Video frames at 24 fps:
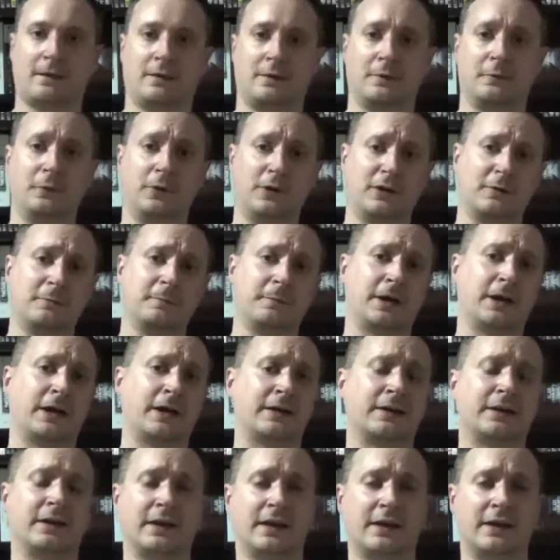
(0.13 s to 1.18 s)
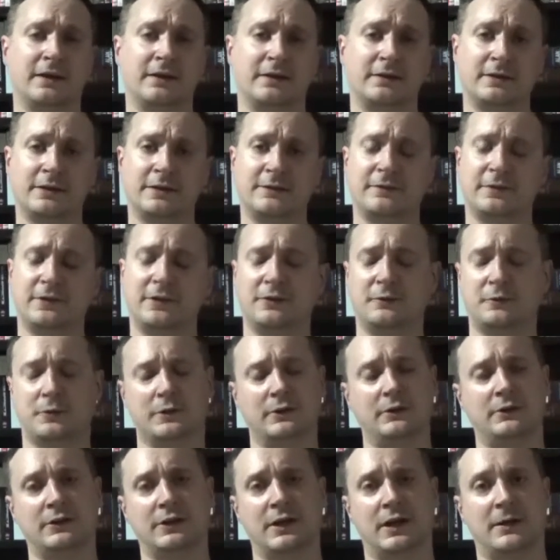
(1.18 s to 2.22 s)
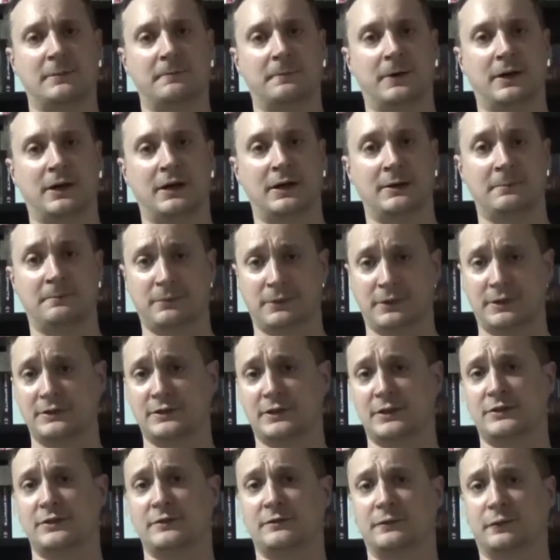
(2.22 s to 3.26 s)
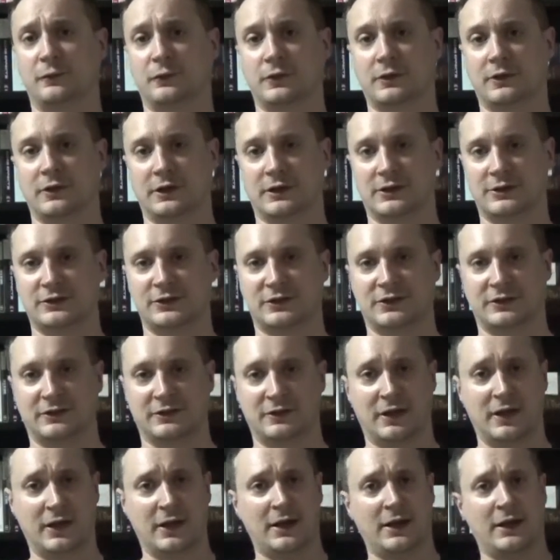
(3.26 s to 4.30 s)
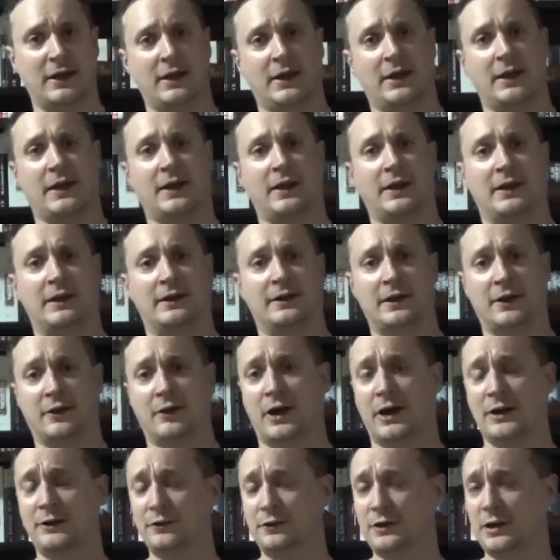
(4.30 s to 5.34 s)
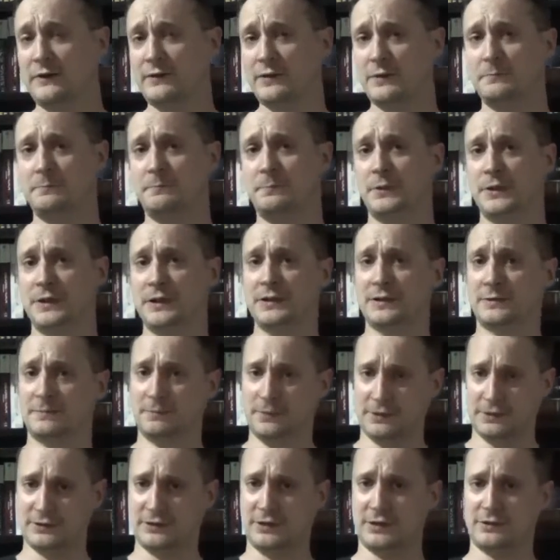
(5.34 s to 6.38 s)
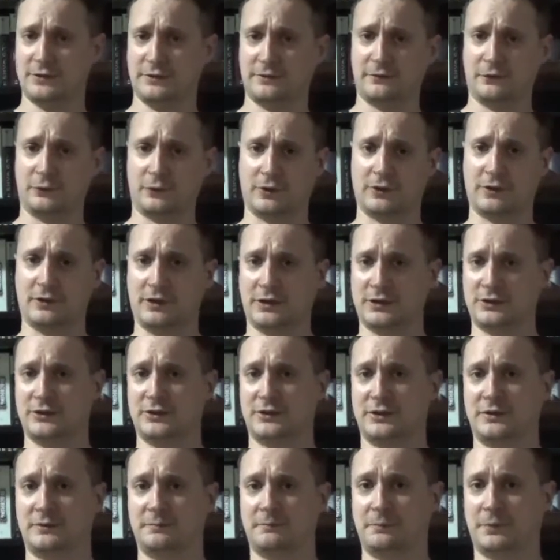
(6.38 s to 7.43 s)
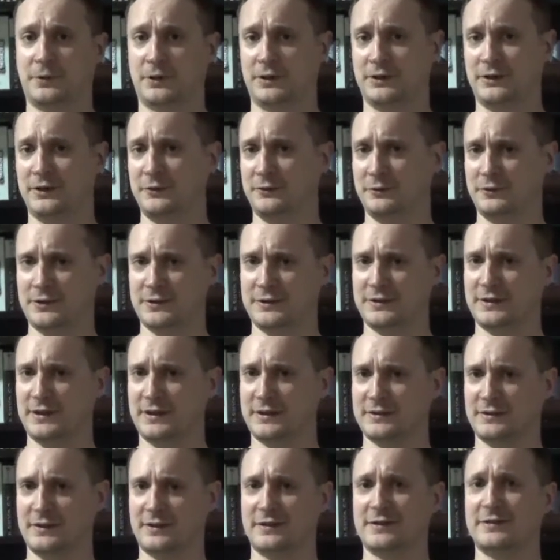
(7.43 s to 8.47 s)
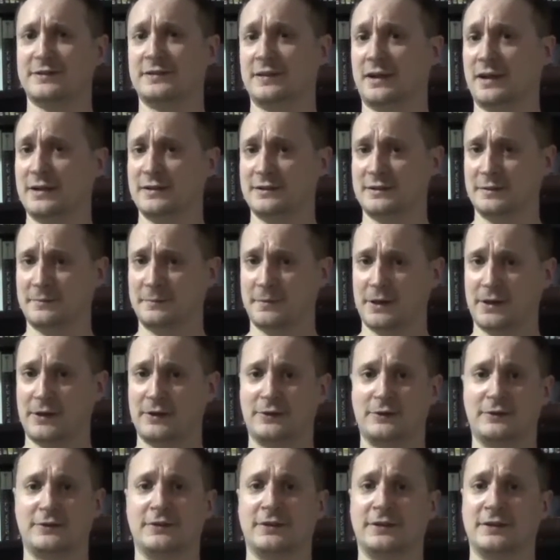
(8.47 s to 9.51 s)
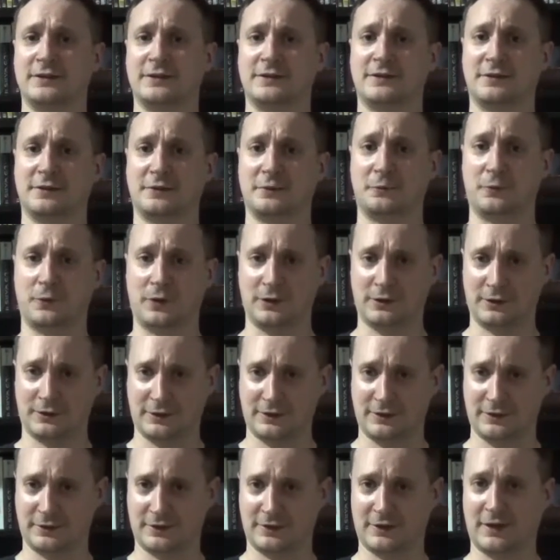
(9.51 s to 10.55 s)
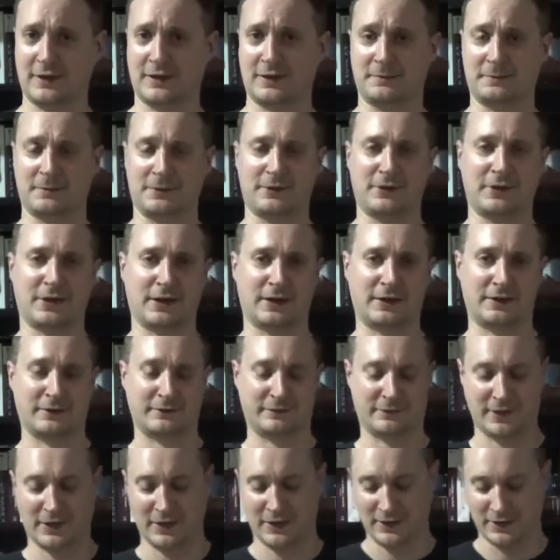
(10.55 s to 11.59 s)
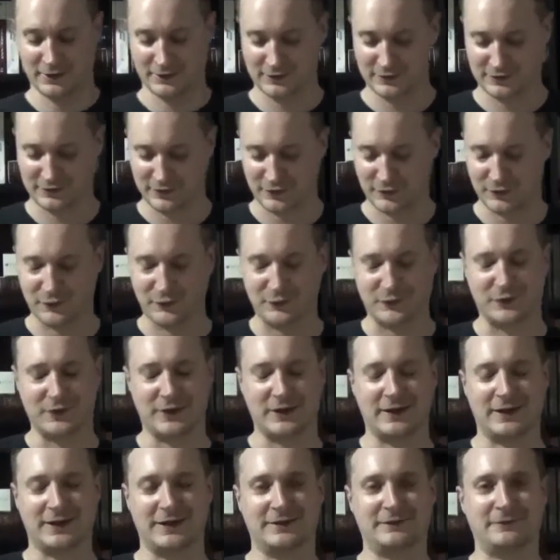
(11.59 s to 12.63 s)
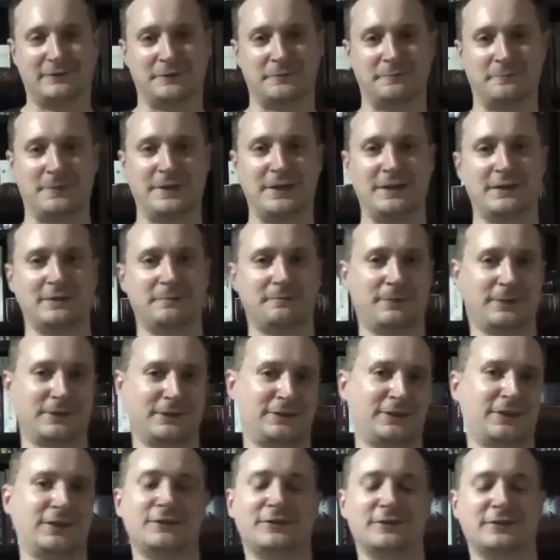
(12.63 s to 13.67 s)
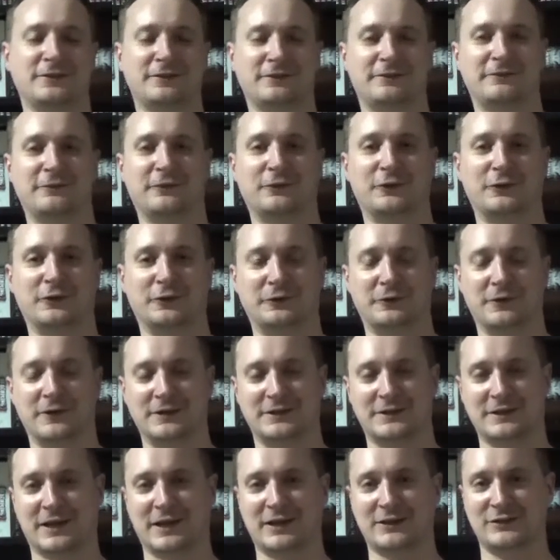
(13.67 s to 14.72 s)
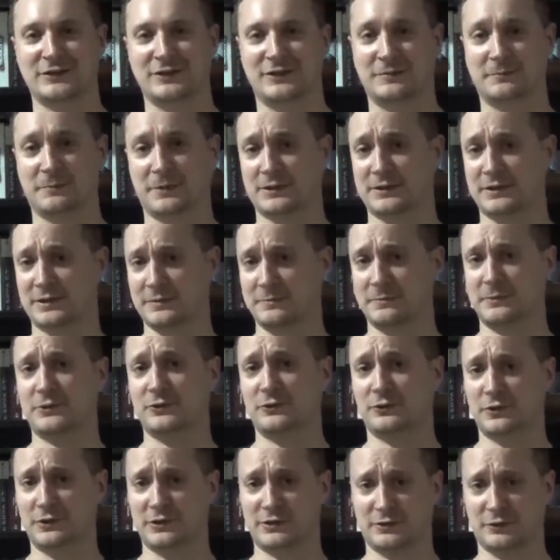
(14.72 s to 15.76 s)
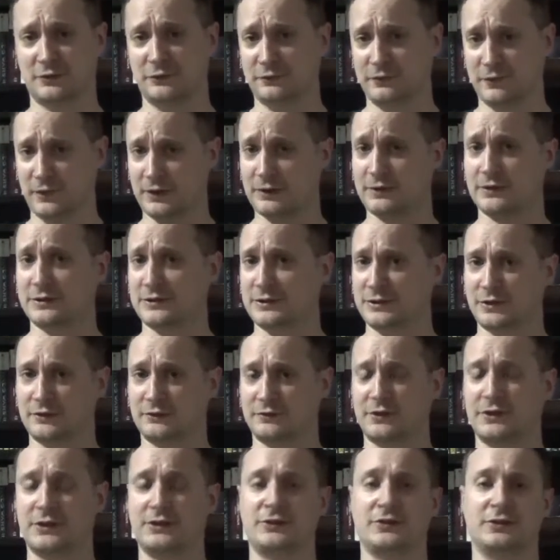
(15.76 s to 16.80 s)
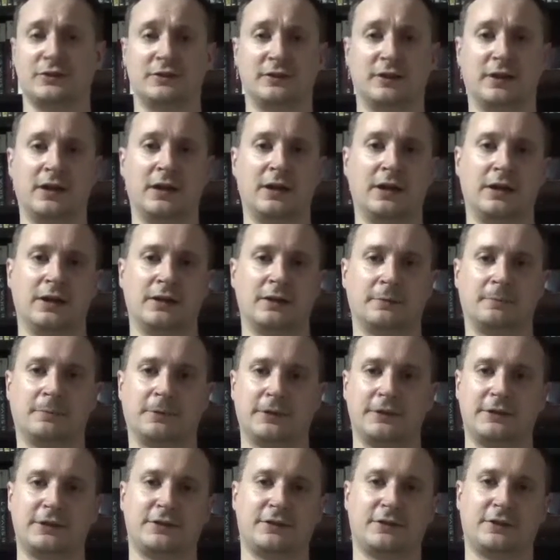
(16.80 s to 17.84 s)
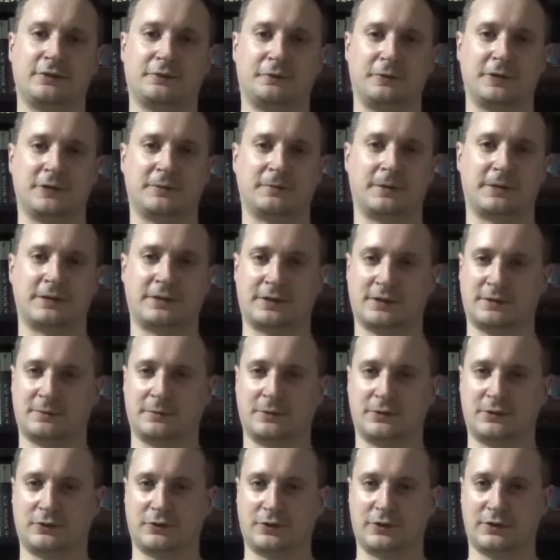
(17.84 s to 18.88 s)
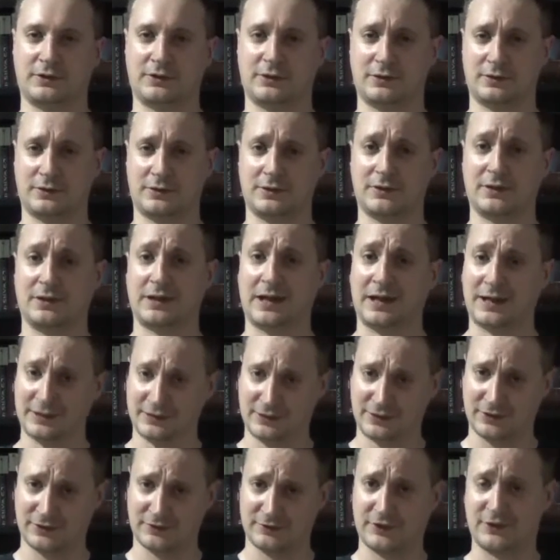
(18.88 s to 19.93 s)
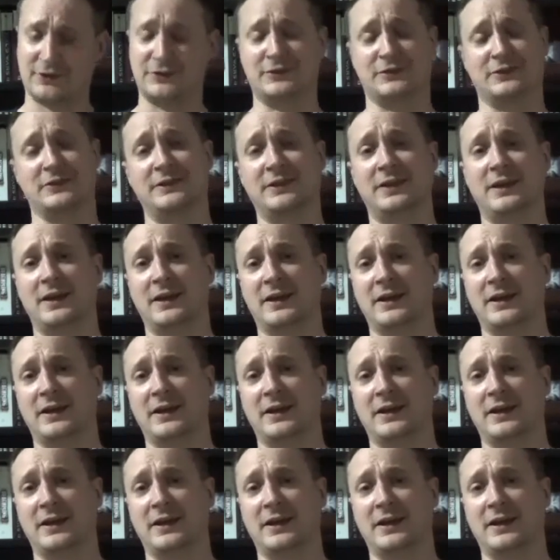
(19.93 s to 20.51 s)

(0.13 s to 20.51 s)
Welcome back, and in this video we're going to look at my PlayStation 4 collection. And now, I don't have the biggest PlayStation 4 collection, but you know what they say, it's not the size that matters, it's the quality of the game that you have. So, for me, the PlayStation 4 is actually my system of choice so far this generation. The PlayStation 3 is my system of choice last generation,